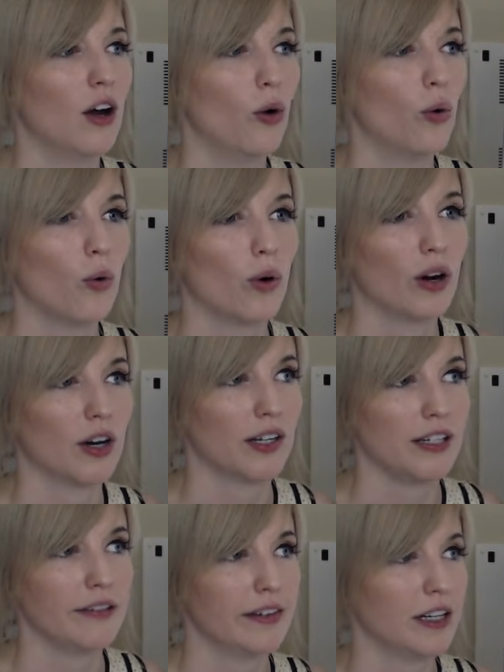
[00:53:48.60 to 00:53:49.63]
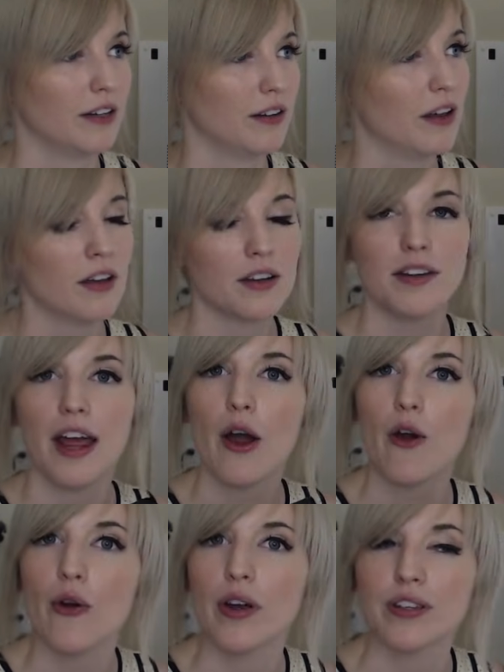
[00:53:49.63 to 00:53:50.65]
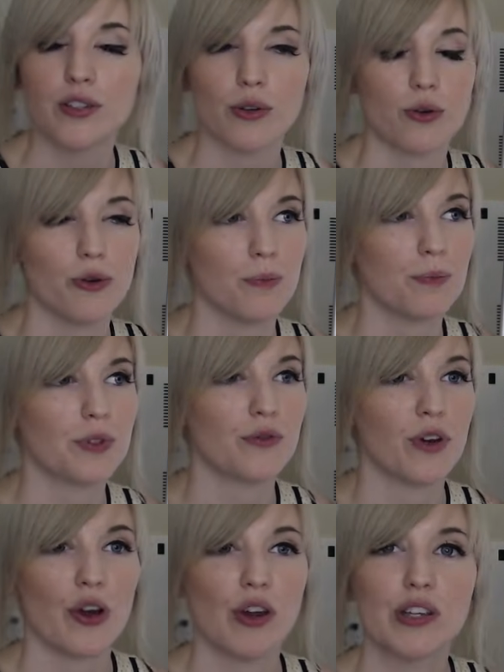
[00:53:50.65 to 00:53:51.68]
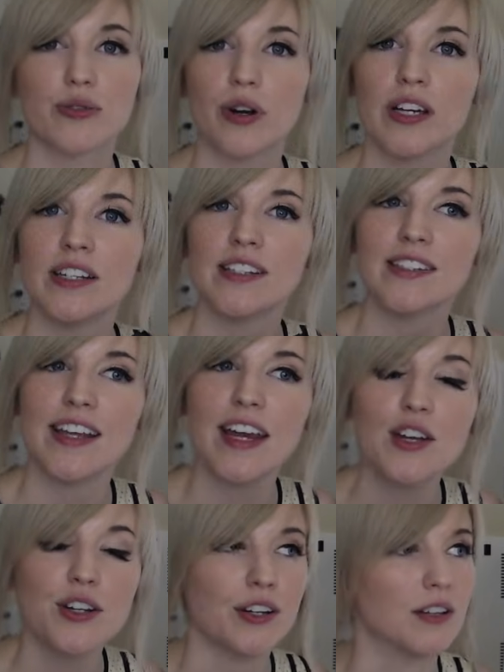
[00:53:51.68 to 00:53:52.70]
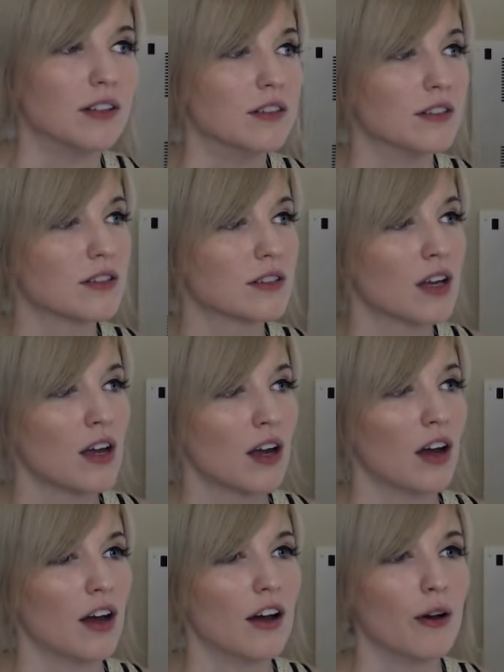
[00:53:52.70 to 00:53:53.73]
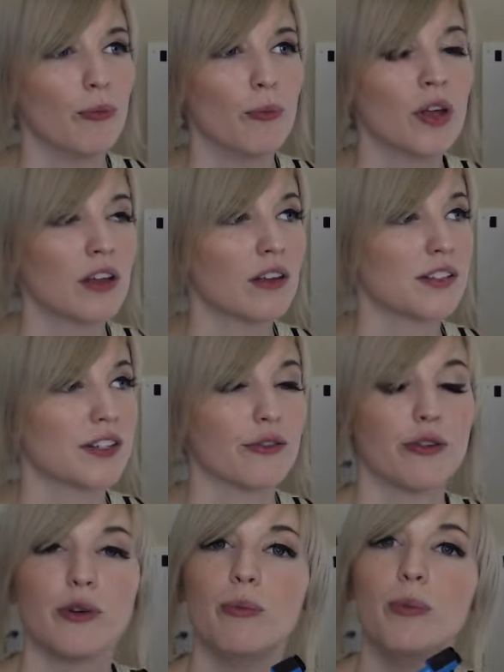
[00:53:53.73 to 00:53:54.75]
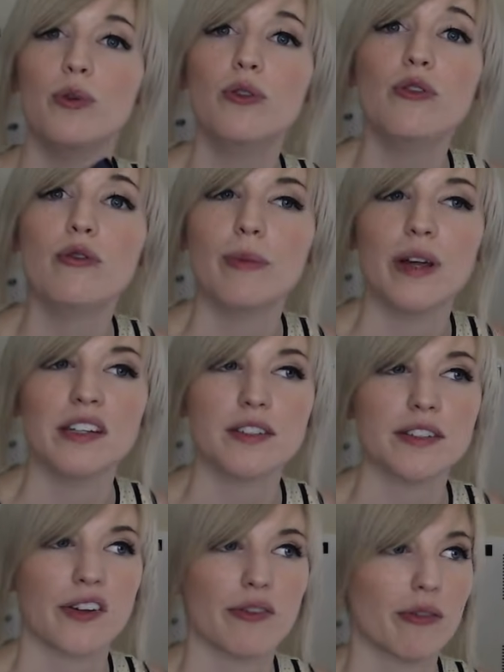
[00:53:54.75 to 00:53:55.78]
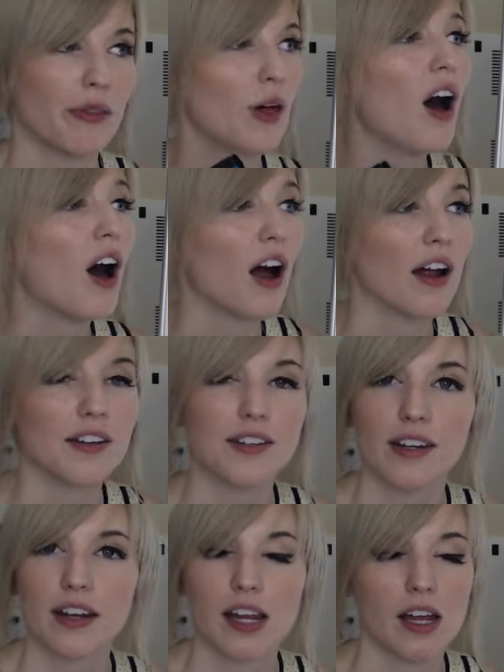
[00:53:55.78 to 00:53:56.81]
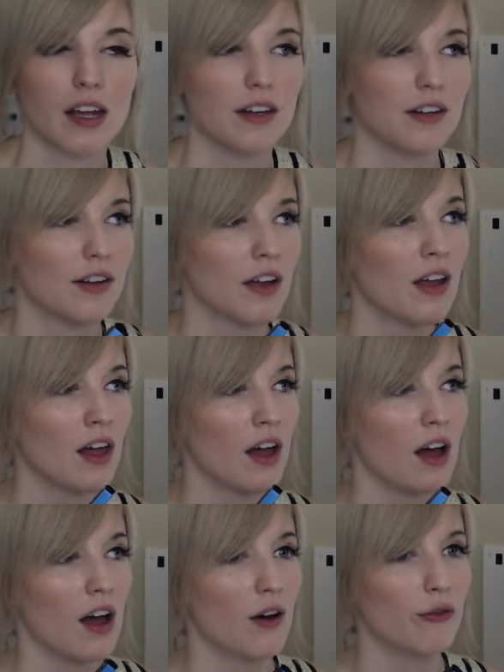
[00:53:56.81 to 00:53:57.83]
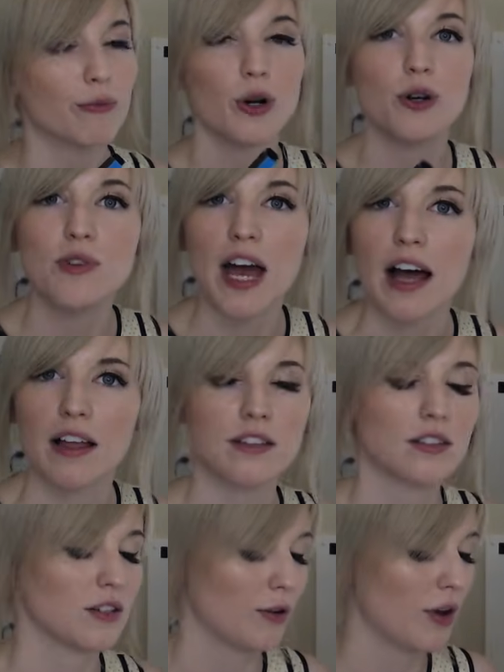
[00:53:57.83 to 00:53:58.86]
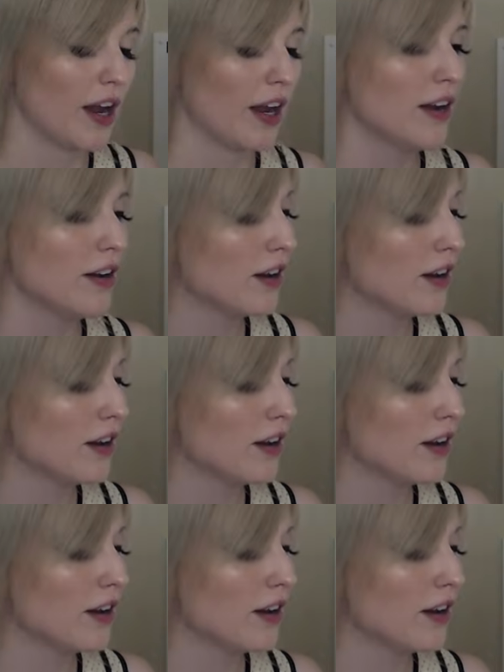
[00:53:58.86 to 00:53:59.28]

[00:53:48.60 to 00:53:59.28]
or even terrorist groups, various organizations, different movements of thought and of protest, okay?